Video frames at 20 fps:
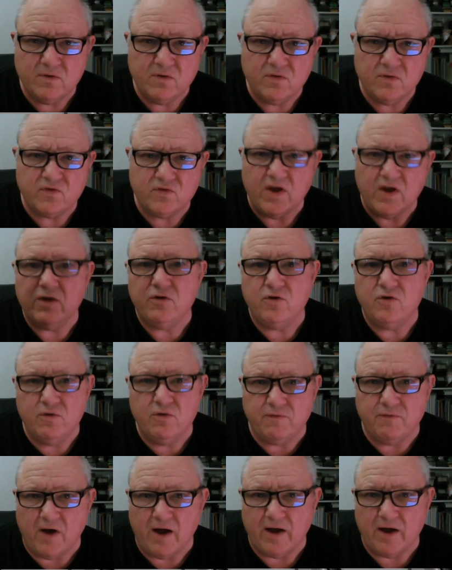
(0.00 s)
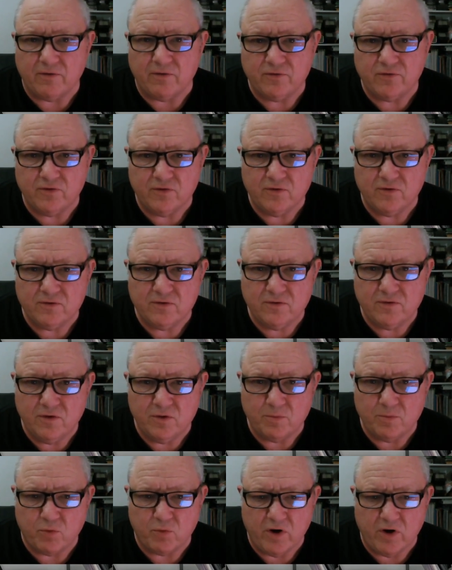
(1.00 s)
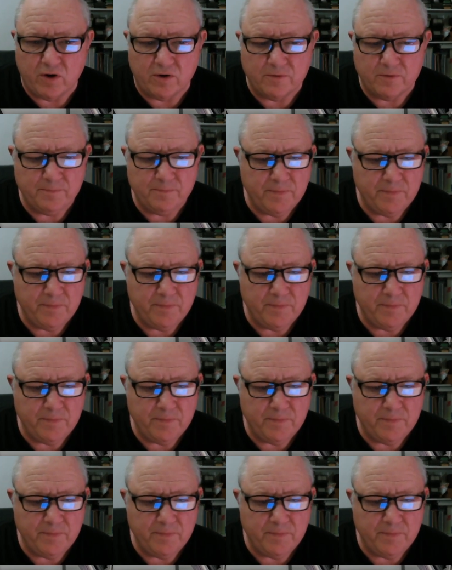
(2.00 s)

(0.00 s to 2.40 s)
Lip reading: send new files to the printer.